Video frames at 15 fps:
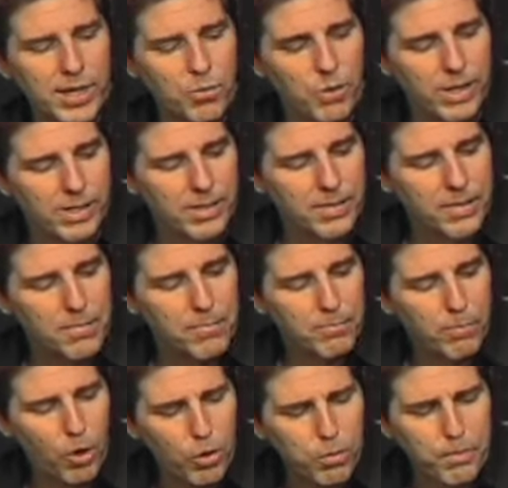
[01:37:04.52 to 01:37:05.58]
what
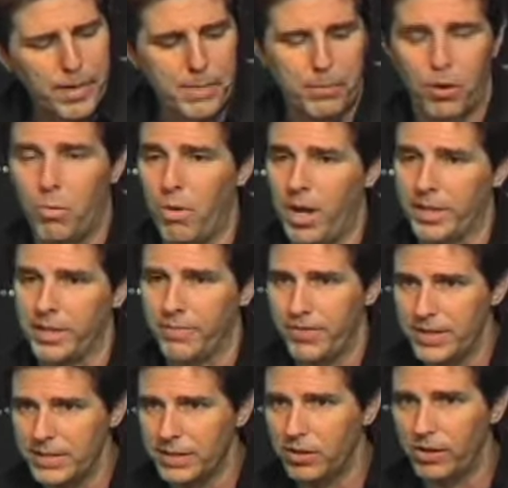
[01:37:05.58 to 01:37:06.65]
both people want, the
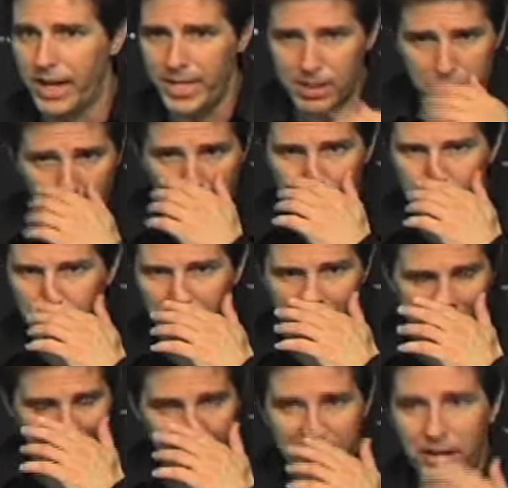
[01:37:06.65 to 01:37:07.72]
physical and the emotional,
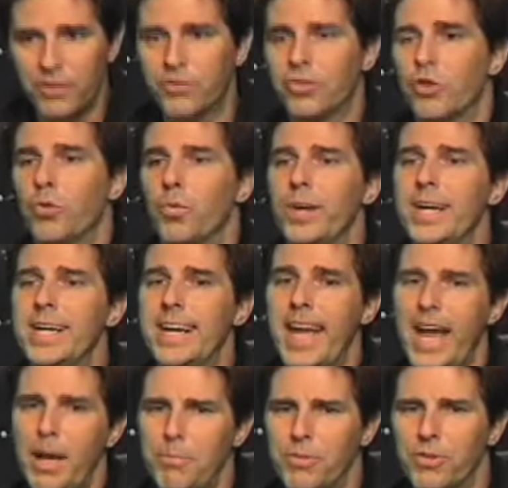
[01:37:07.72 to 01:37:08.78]
is to
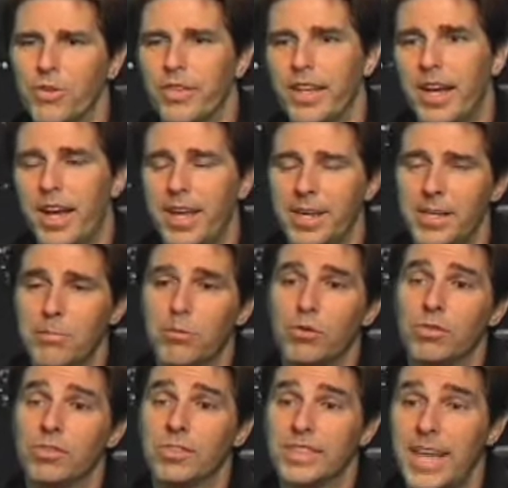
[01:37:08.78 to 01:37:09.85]
recapture the
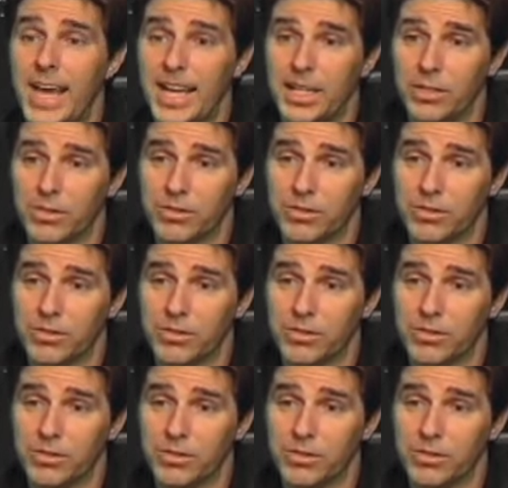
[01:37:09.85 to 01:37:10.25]
honeymoon stage.